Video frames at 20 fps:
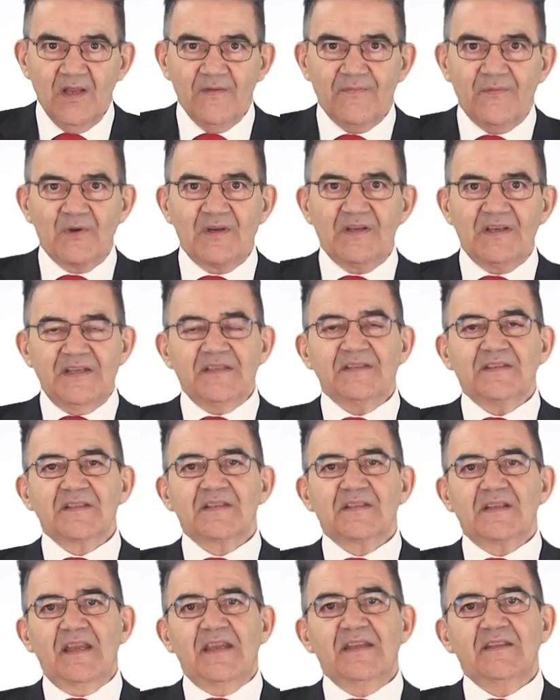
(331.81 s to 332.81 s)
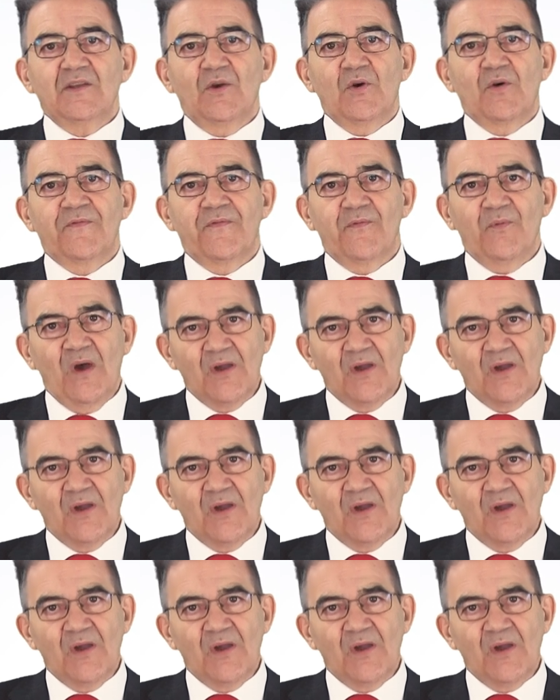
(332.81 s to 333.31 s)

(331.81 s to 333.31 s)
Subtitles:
for an interest rate of